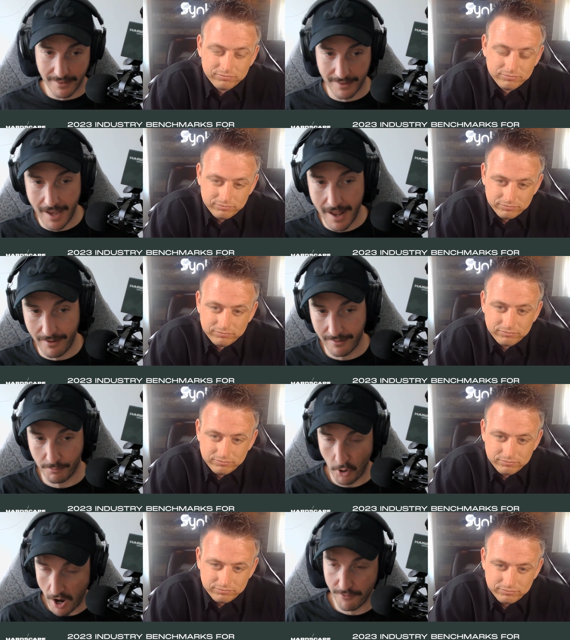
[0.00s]
Speaker 1: at the end as
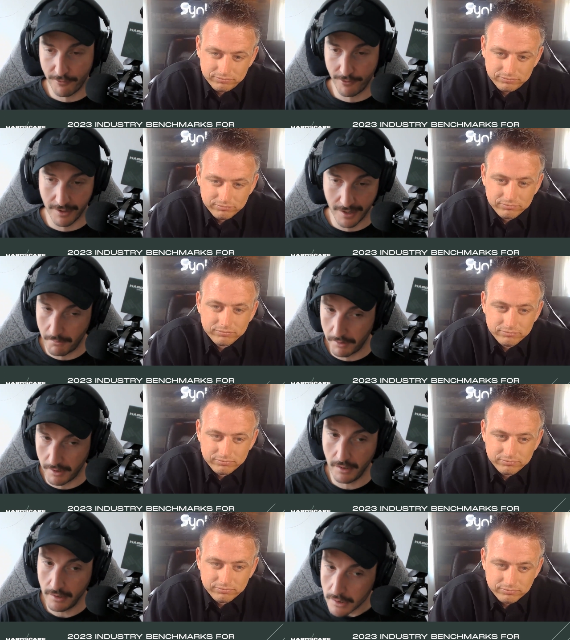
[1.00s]
profit for the
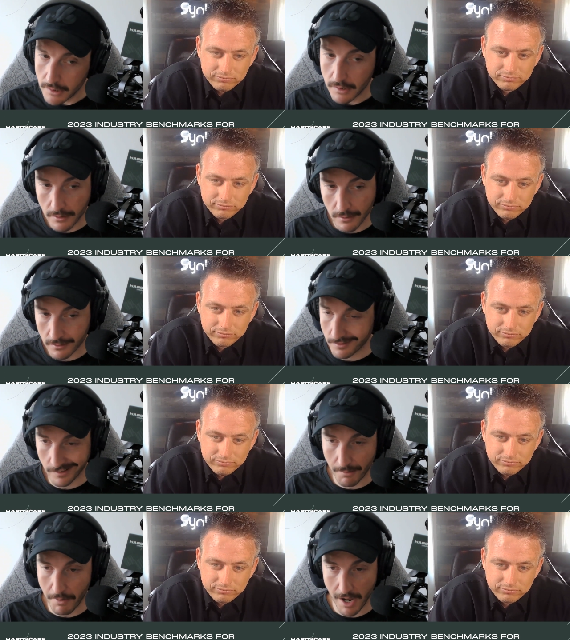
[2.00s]
company there's not
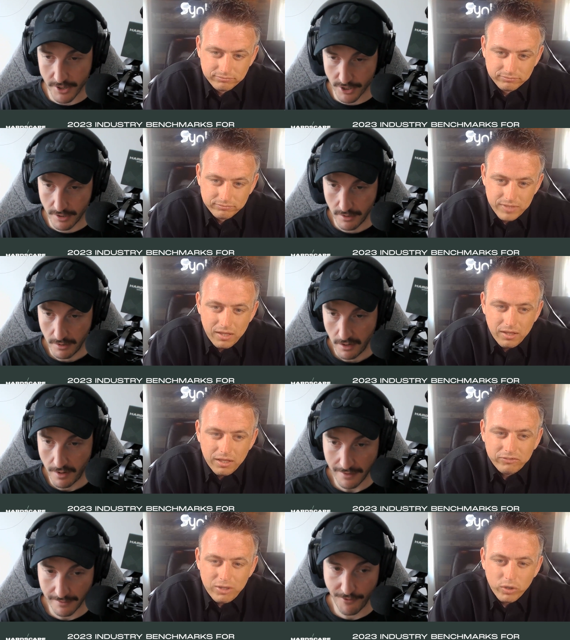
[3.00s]
that much and
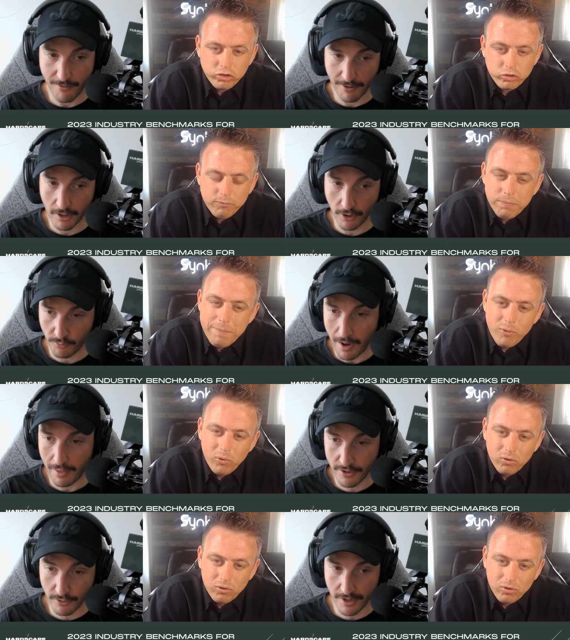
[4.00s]
that's if everything goes well
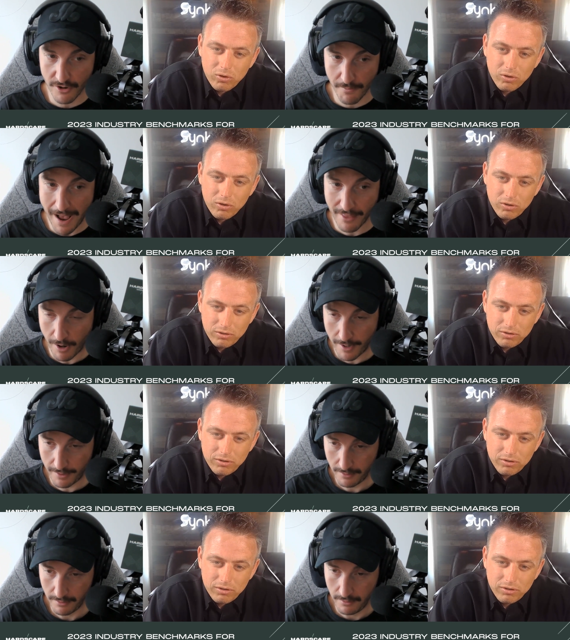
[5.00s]
and you did your math right
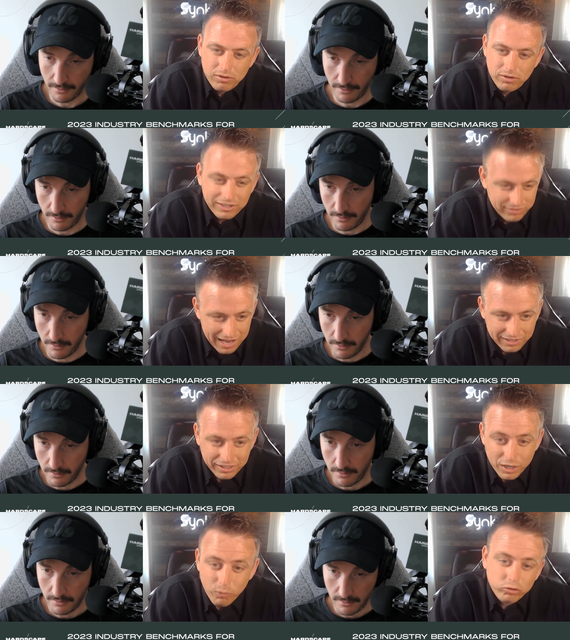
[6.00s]
Speaker 2: exactly and what
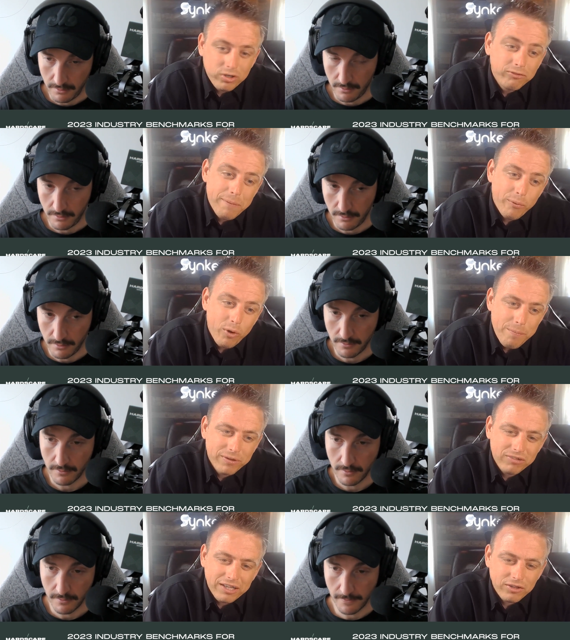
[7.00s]
trips people up is like
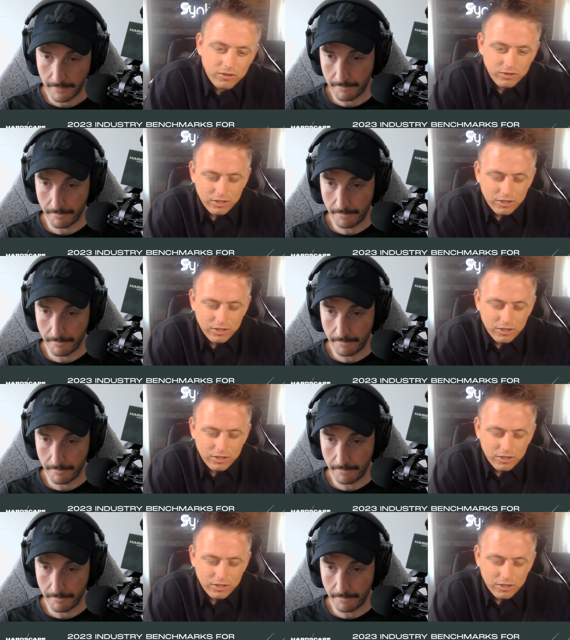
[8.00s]
in those